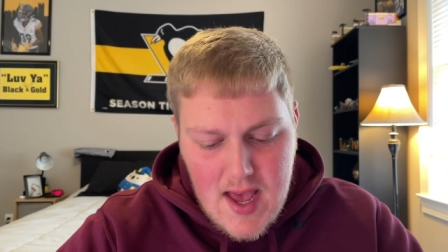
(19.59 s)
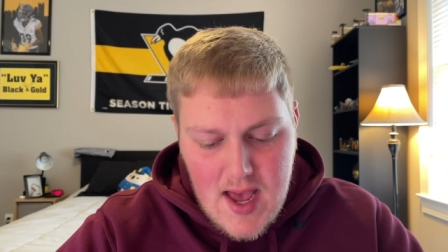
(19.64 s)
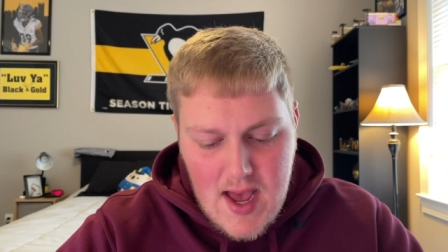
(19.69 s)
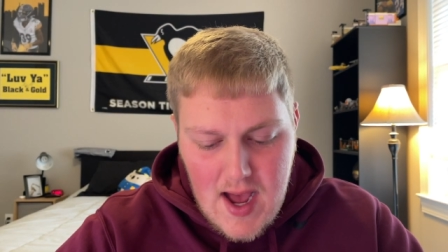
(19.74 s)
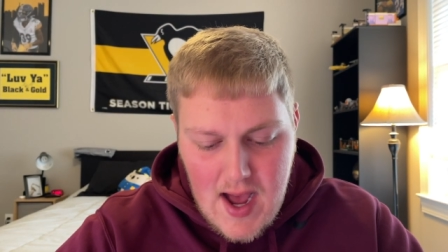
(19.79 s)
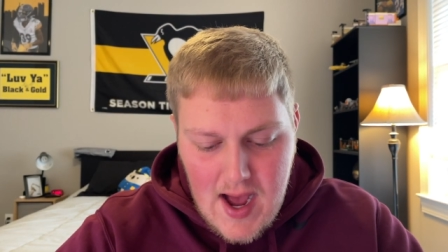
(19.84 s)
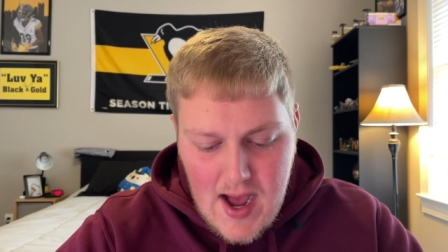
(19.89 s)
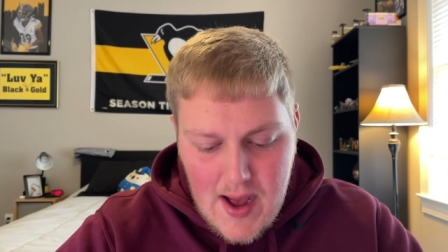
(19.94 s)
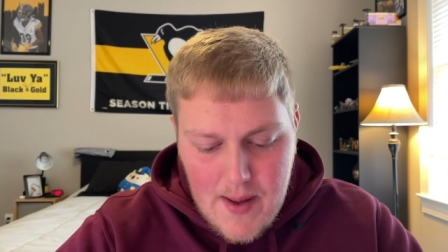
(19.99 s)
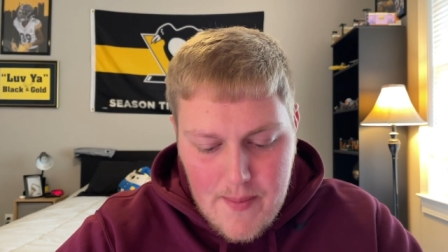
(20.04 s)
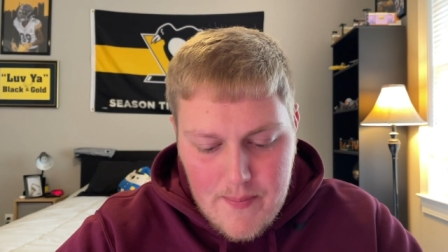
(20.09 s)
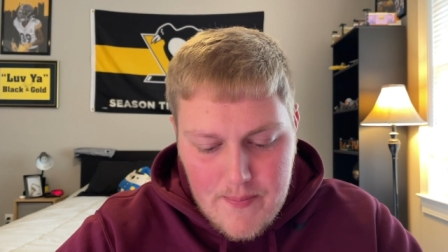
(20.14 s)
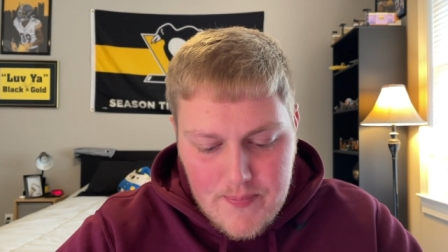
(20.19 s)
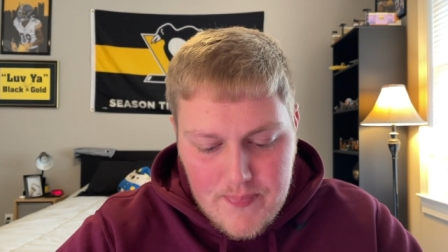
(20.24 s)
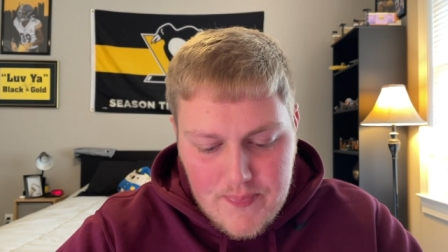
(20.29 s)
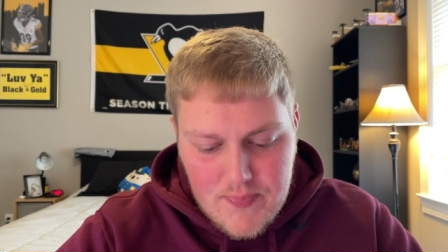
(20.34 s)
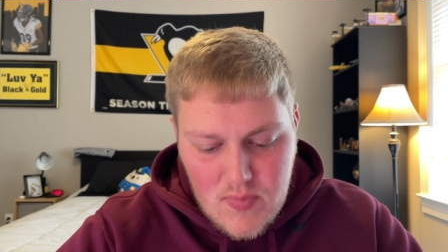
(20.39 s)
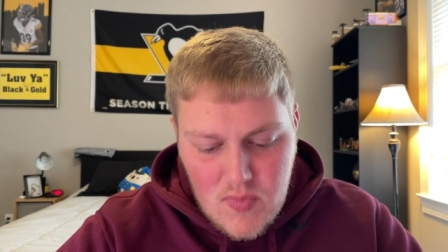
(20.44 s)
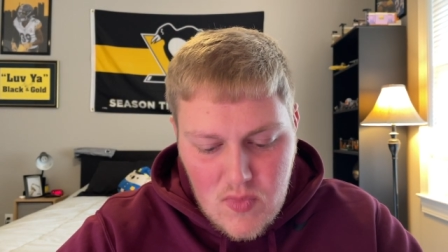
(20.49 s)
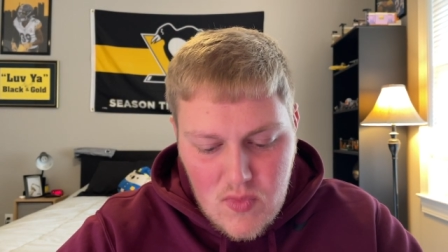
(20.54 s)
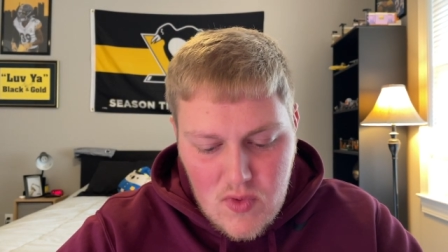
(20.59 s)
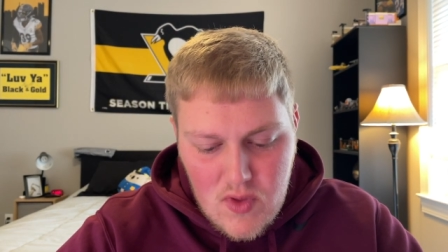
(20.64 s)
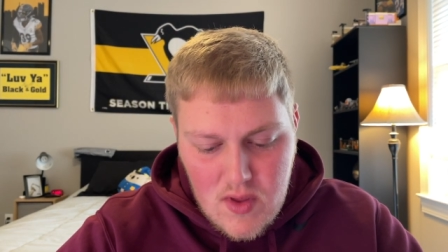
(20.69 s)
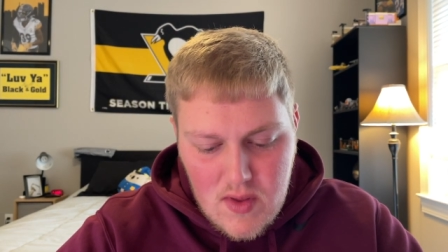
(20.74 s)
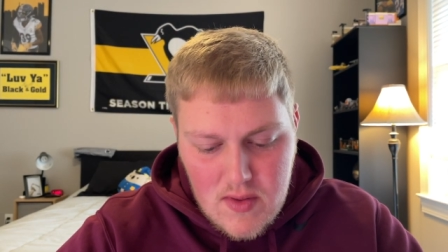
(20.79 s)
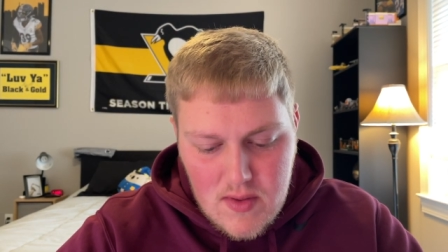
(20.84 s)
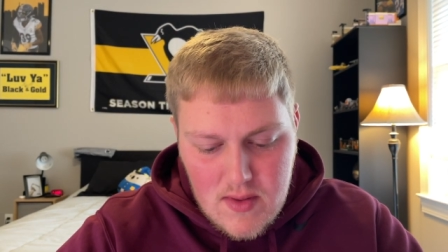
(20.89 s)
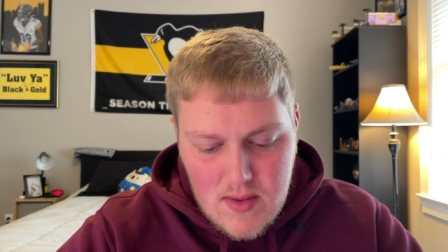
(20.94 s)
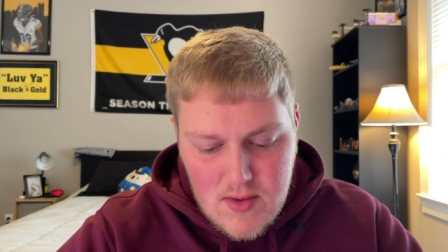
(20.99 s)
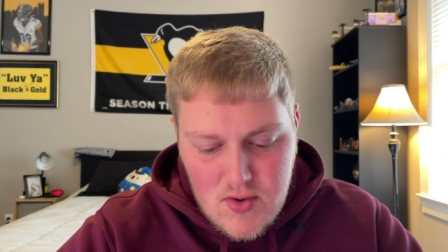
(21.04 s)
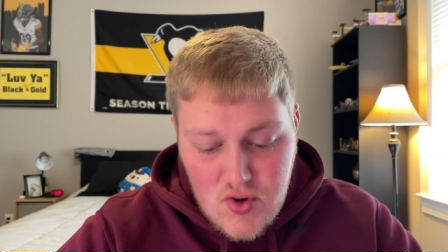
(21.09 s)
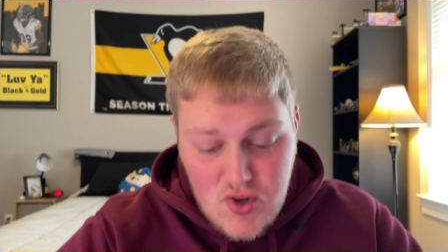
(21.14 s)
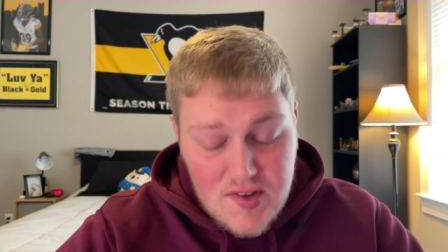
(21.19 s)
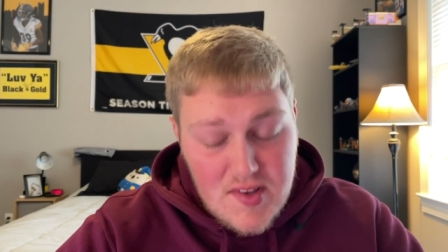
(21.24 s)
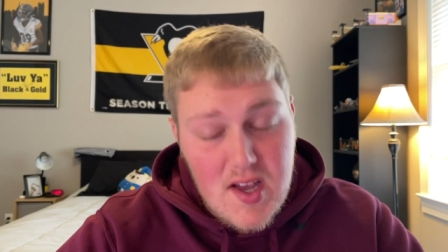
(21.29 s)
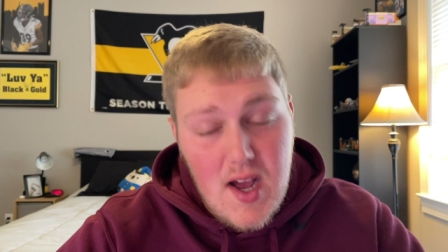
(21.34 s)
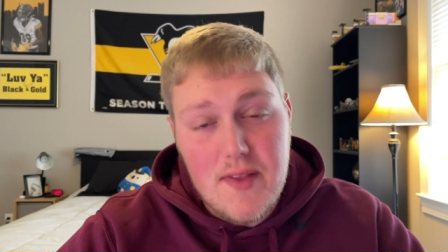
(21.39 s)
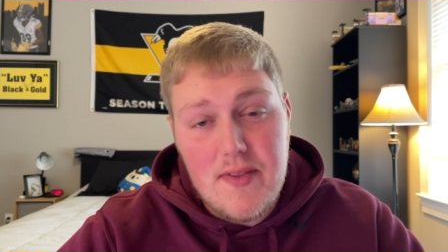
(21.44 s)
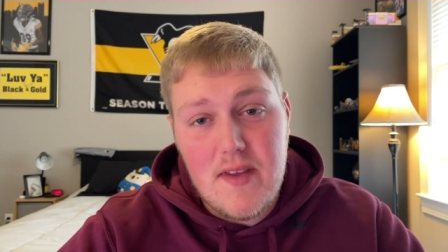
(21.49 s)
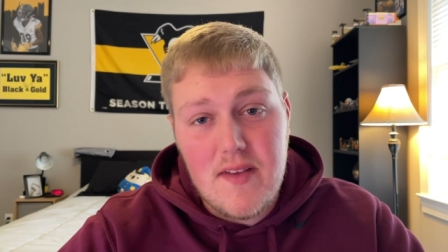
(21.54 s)
Um, just
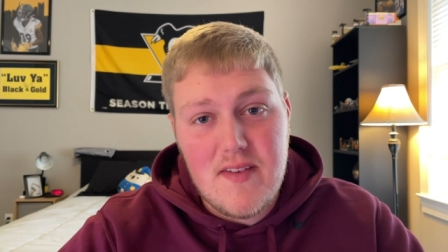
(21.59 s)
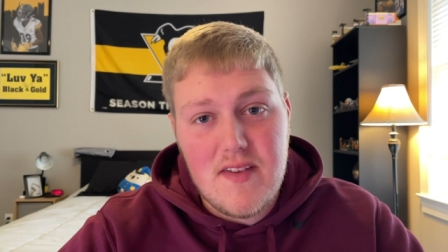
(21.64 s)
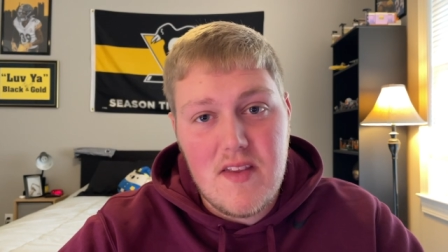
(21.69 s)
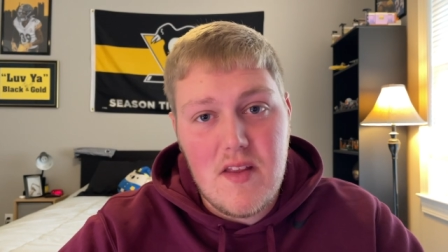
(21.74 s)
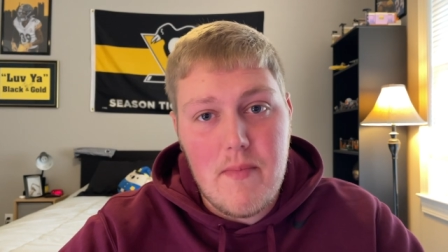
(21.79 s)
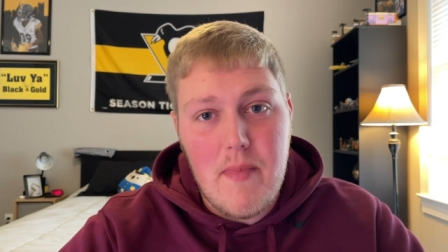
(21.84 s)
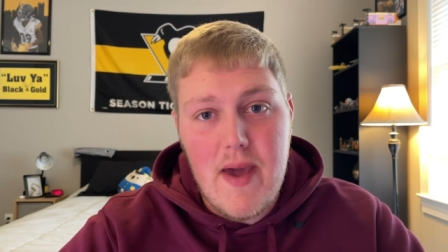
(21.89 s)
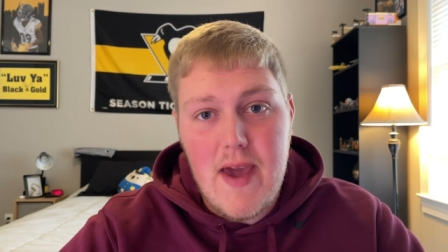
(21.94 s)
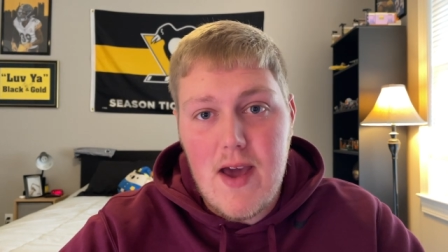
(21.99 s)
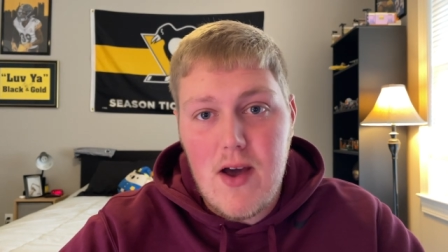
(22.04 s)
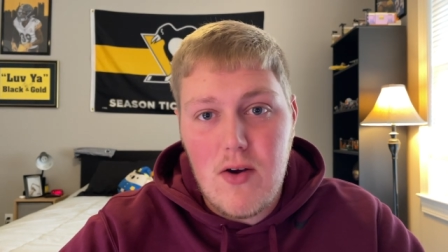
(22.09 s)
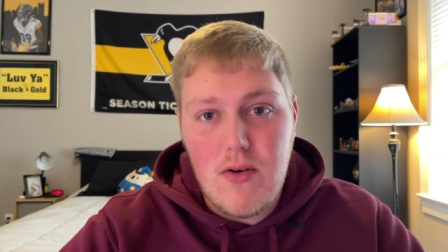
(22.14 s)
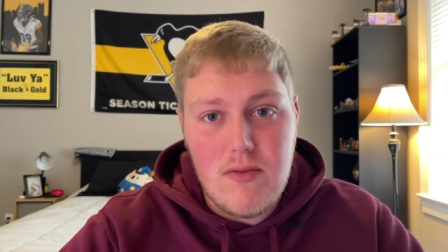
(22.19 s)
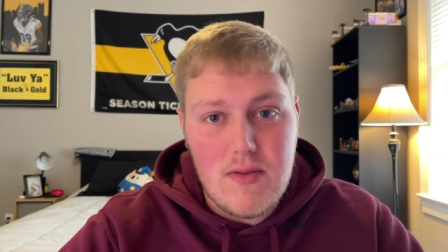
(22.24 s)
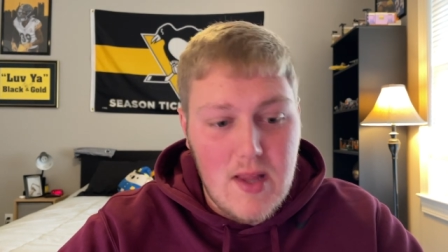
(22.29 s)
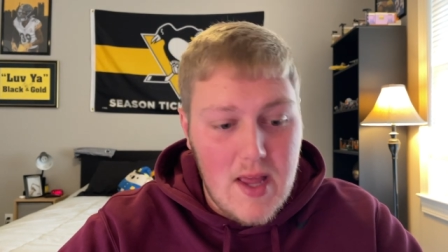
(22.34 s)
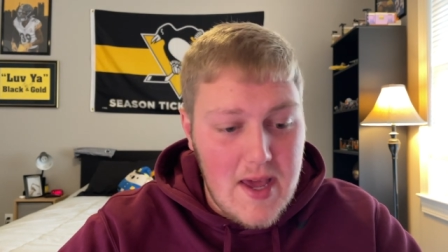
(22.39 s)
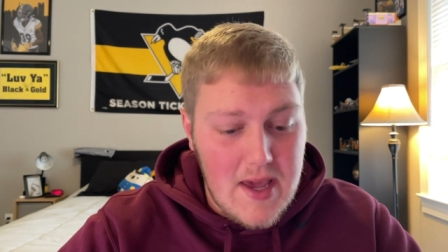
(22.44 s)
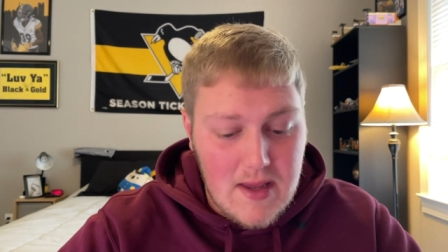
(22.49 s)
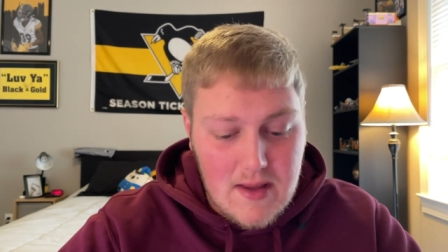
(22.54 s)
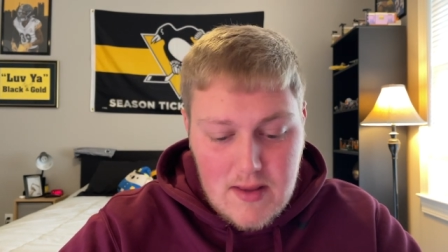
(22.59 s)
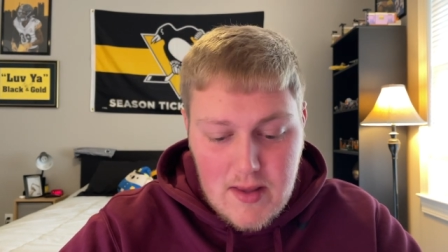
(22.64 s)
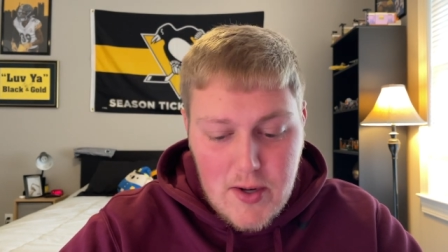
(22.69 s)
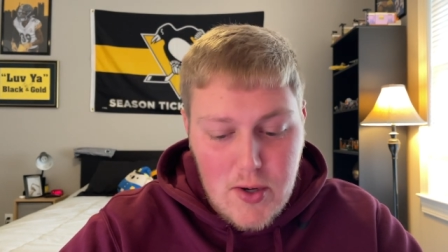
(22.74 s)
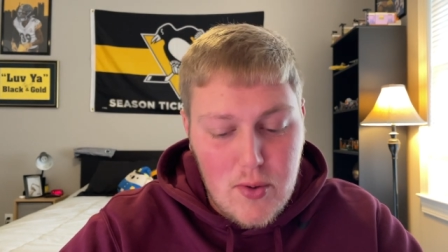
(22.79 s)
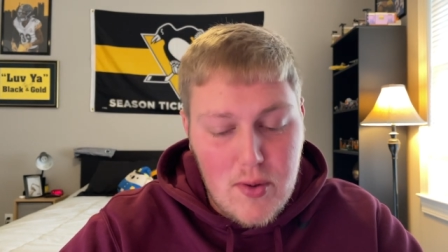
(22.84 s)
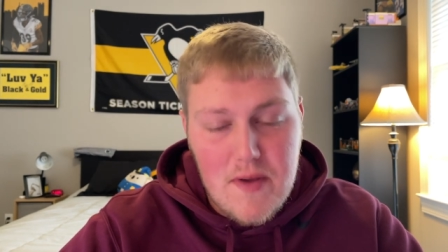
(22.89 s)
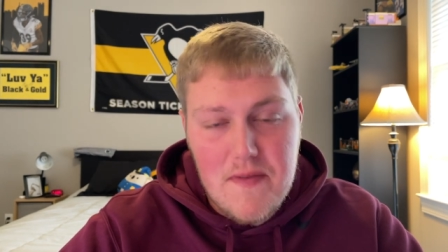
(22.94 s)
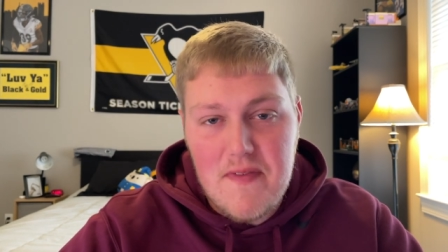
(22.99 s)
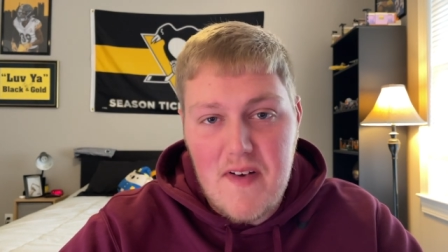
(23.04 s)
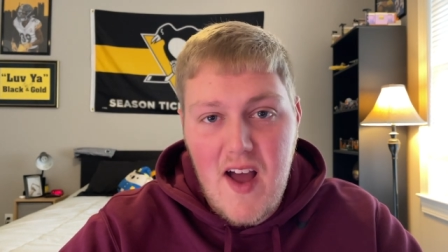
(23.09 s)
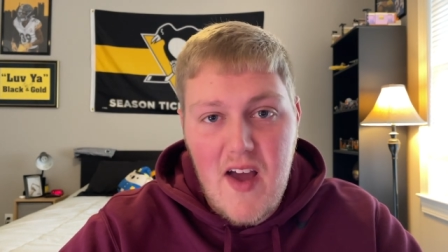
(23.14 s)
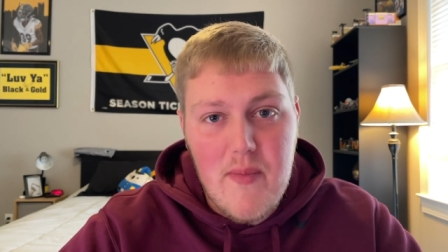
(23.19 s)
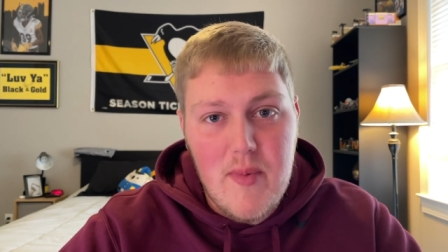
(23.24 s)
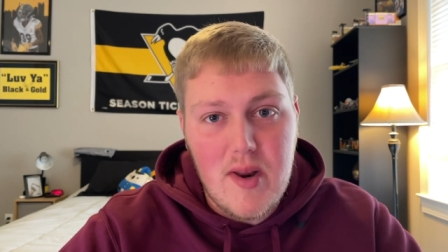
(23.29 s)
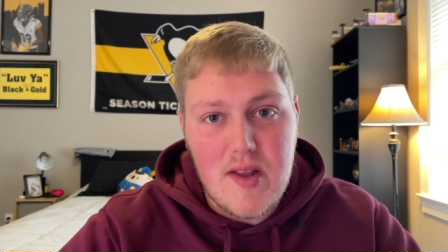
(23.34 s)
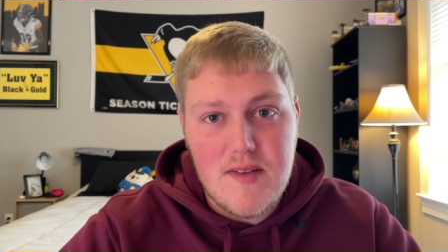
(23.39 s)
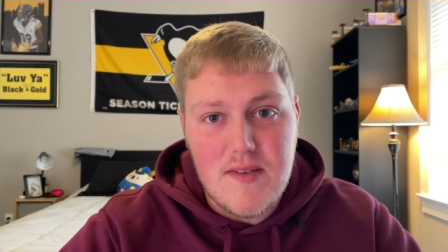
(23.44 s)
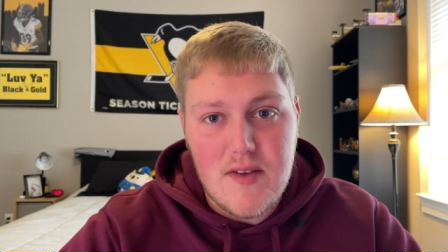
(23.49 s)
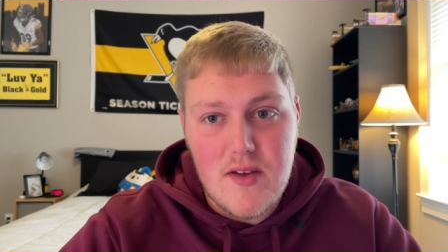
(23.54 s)
got this in the mail like literally five
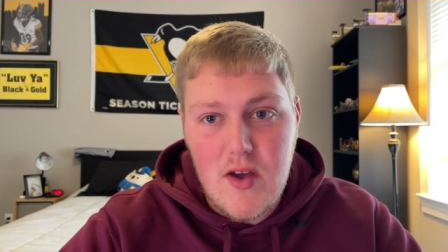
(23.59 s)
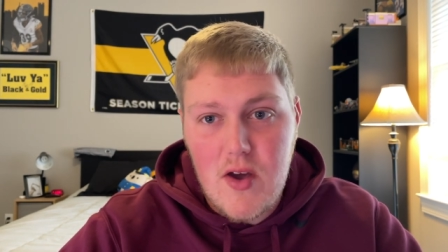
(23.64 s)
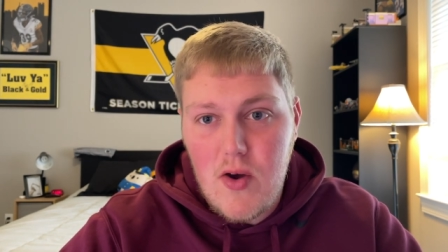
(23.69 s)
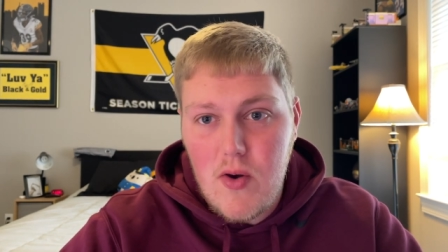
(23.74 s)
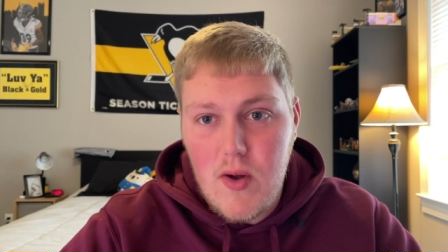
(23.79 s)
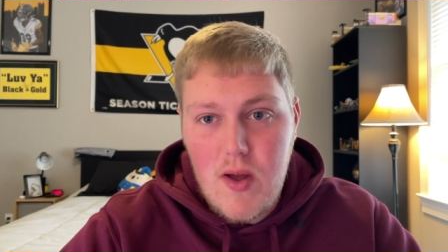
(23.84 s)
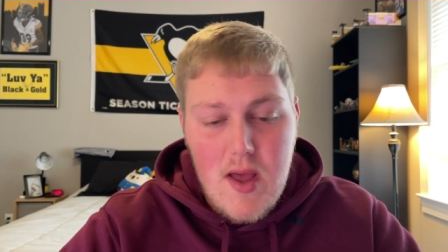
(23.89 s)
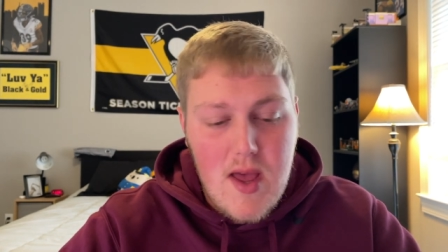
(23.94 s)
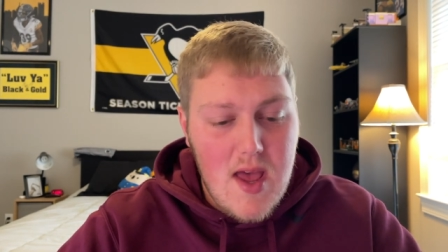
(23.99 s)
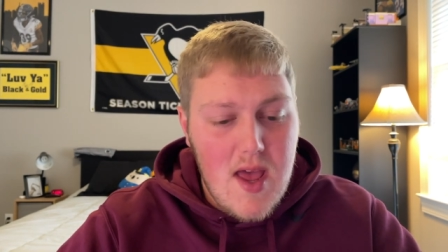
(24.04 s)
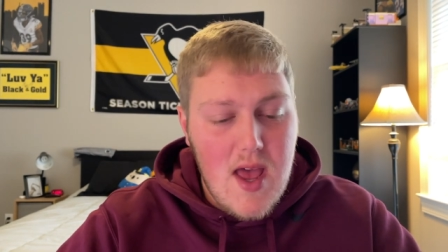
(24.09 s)
minutes ago.